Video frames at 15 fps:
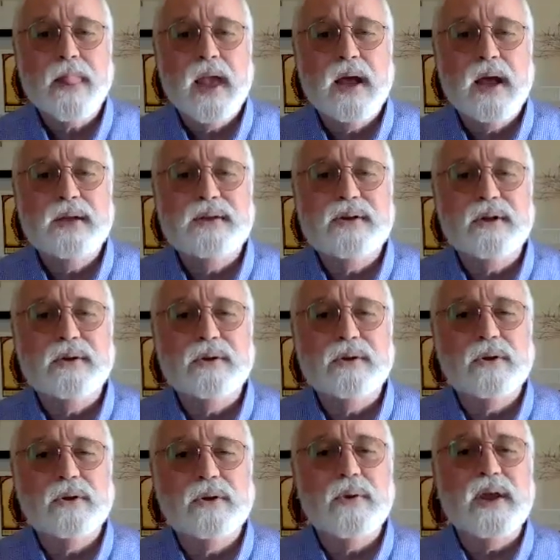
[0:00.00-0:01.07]
until
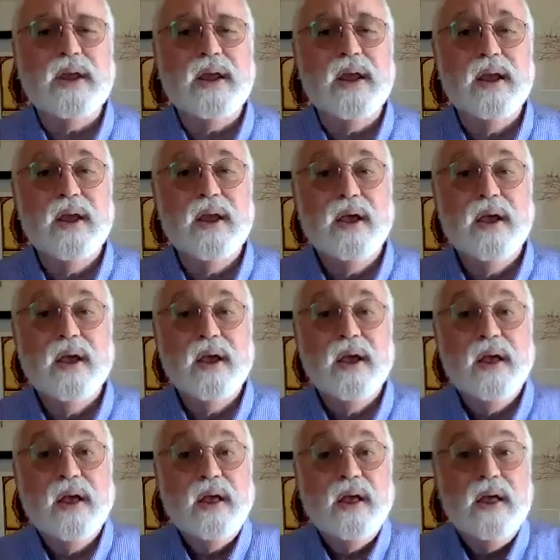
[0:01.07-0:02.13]
Louis,
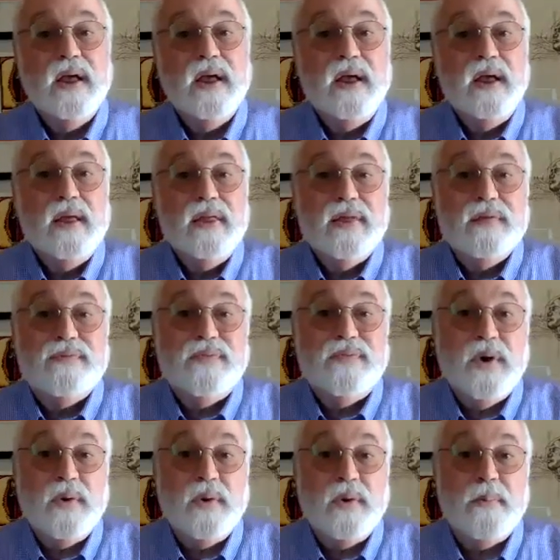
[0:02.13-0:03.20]
the
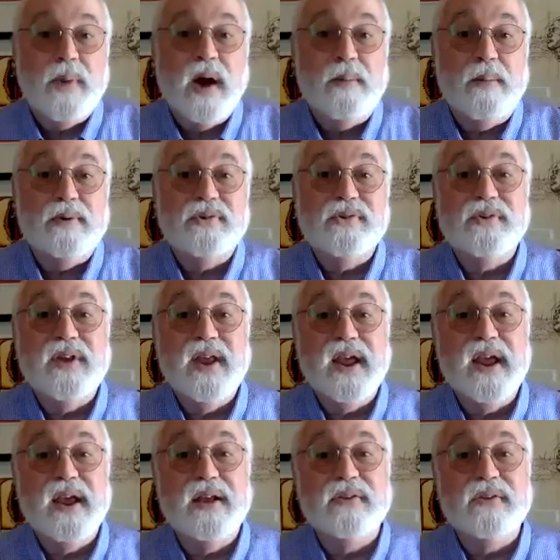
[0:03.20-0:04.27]
photobomber,
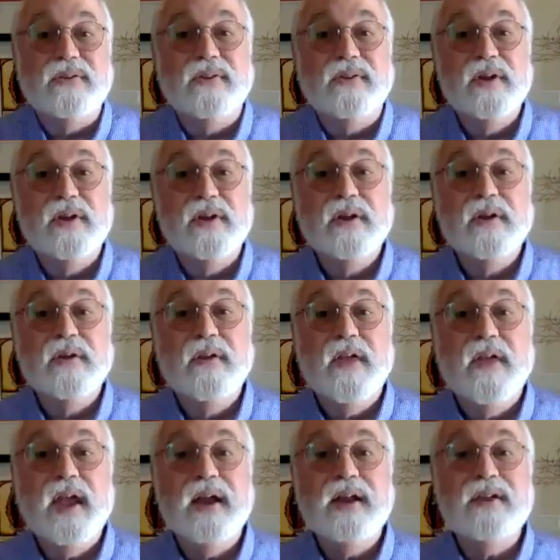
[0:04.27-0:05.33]
stands,
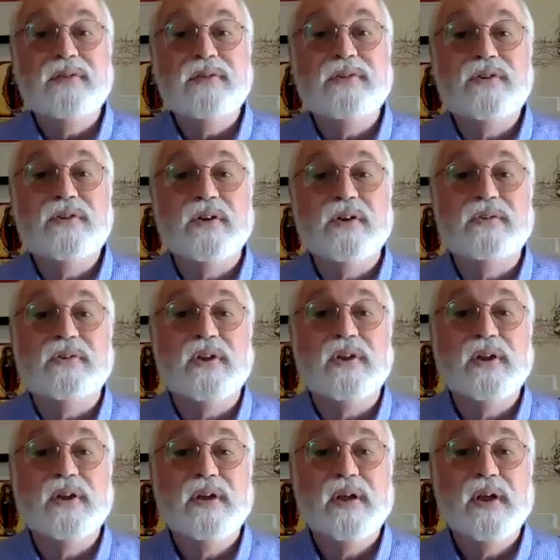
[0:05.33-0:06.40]
and he's just
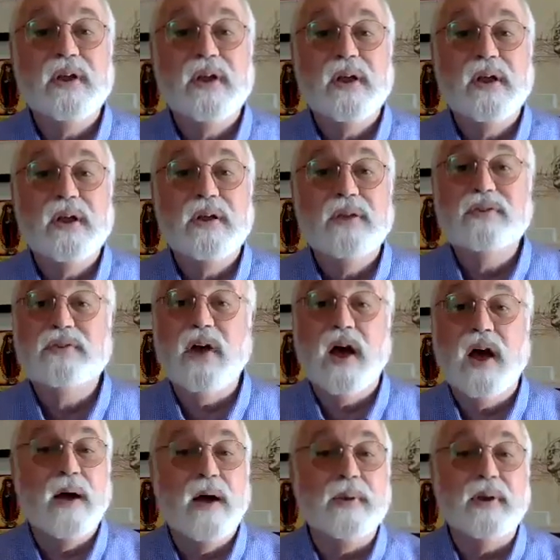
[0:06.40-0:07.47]

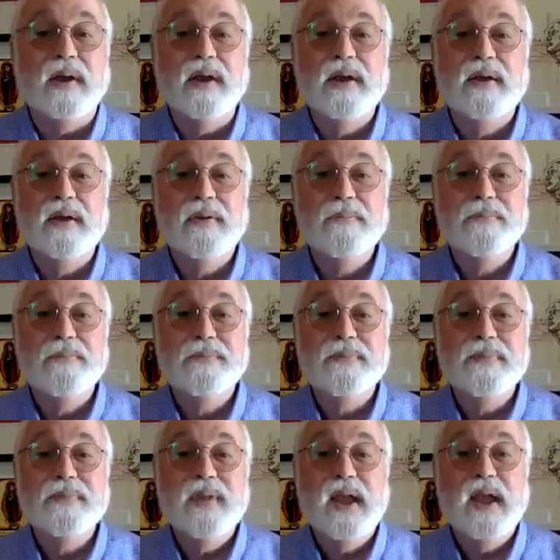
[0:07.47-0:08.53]
sobbing,
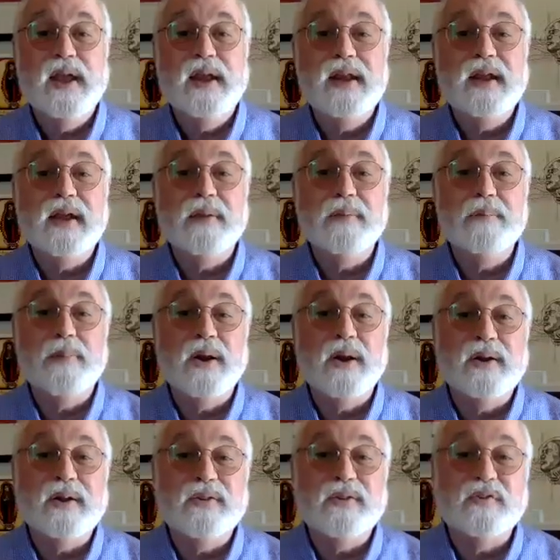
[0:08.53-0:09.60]
and he can
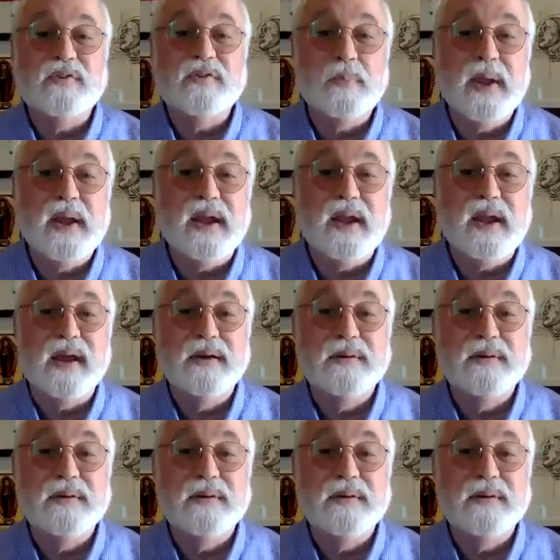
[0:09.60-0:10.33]
barely speak.